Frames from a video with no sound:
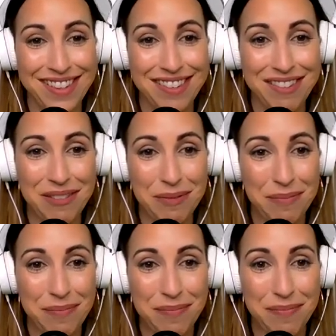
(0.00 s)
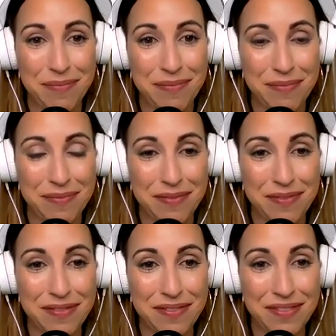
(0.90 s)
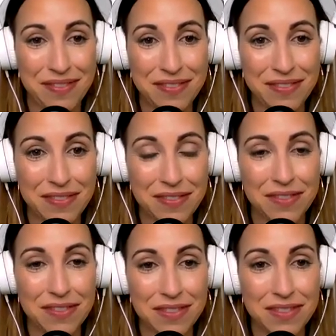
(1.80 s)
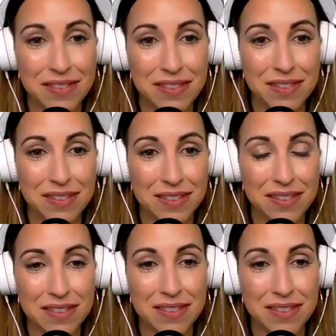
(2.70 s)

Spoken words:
[no speech]